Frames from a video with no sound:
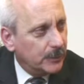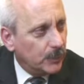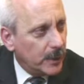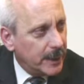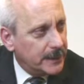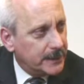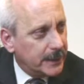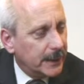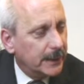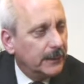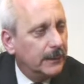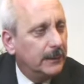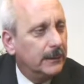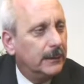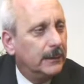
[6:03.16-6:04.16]
raising.
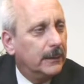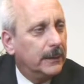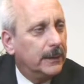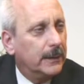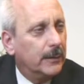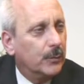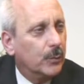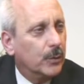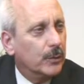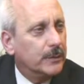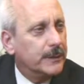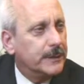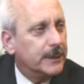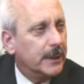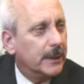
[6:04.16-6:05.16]
In other
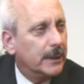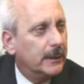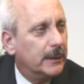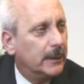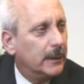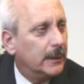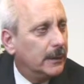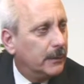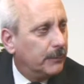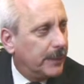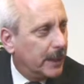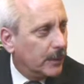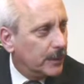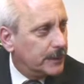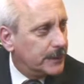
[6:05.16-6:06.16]
words,
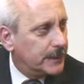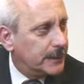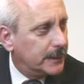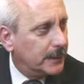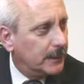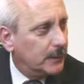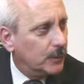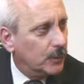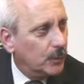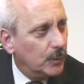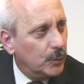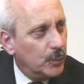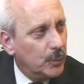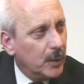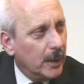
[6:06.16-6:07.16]
parents
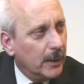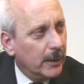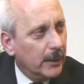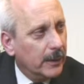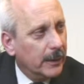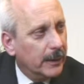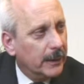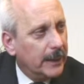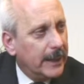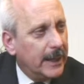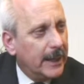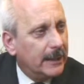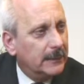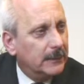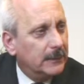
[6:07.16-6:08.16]
who are
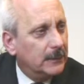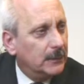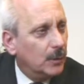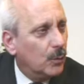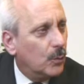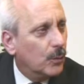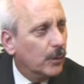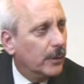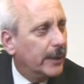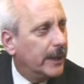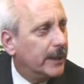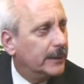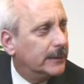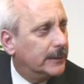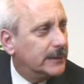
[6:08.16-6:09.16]
at lower
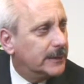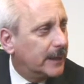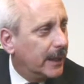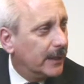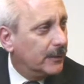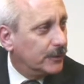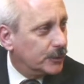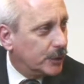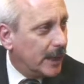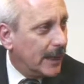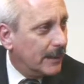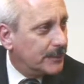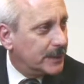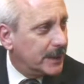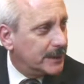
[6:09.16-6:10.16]
end scale
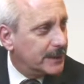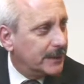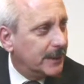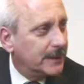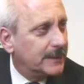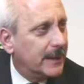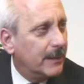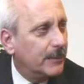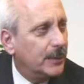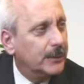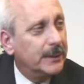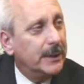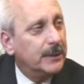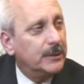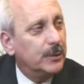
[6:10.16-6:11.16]
jobs, as an example,
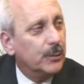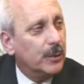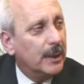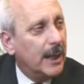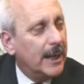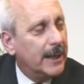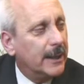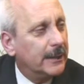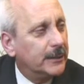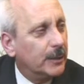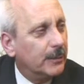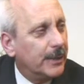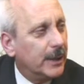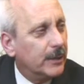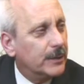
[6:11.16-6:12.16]
tend to rely on
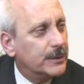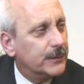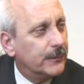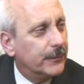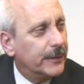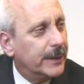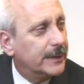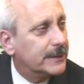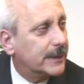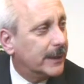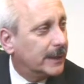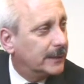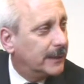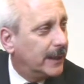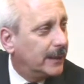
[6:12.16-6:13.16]
their parents for things
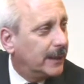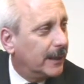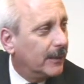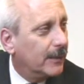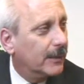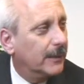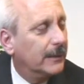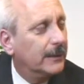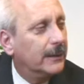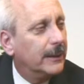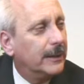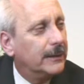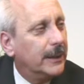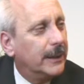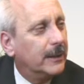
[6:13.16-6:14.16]
like daycare,
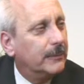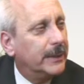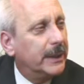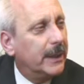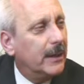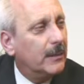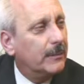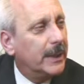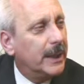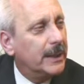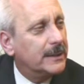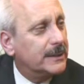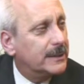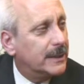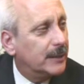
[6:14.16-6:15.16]
and they can become
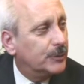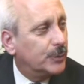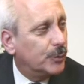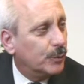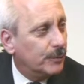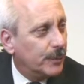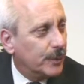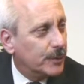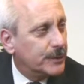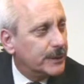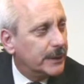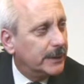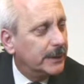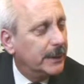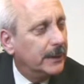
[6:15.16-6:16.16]
a central
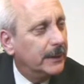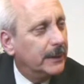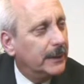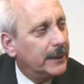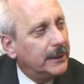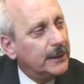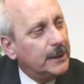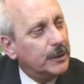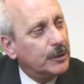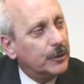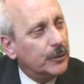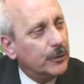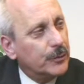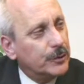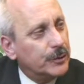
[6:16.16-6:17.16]
person in each
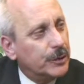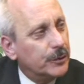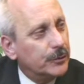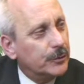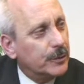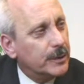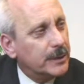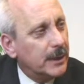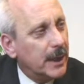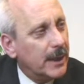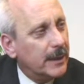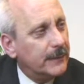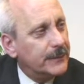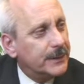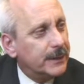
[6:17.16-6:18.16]
of those children's
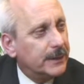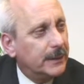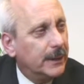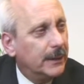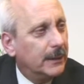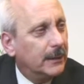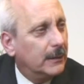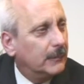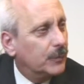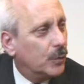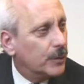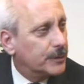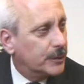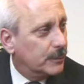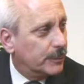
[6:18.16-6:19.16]
lives. And of
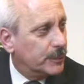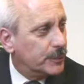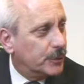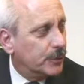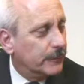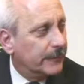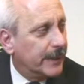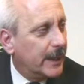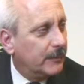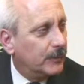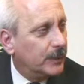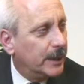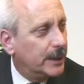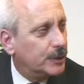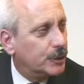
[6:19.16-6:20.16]
course, to preserve that
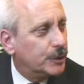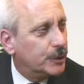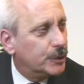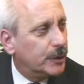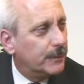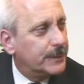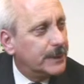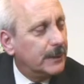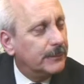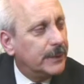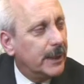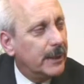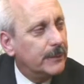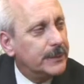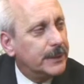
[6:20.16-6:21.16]
relationship,
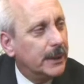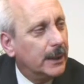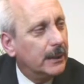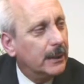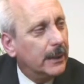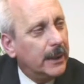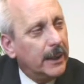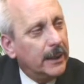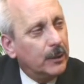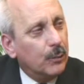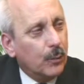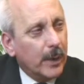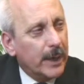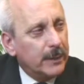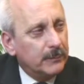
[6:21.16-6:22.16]
sometimes a
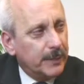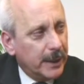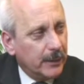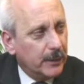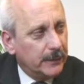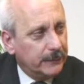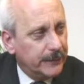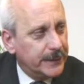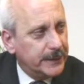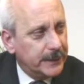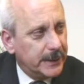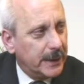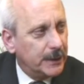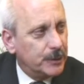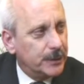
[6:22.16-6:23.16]
grandparent
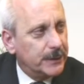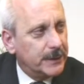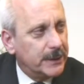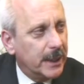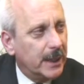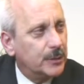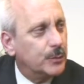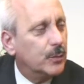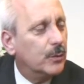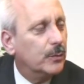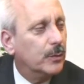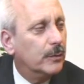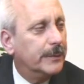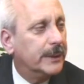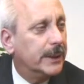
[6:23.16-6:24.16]
visitation schedule
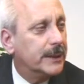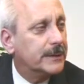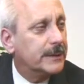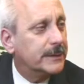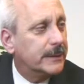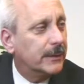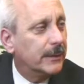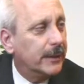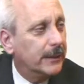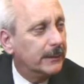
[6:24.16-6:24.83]
will be necessary.